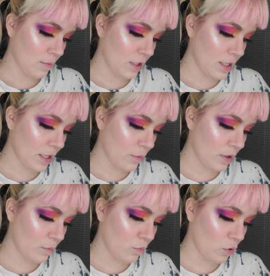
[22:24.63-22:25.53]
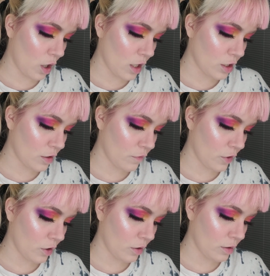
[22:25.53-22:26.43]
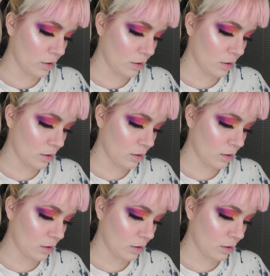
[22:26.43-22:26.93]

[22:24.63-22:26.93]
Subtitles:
gonna take it with a brush first.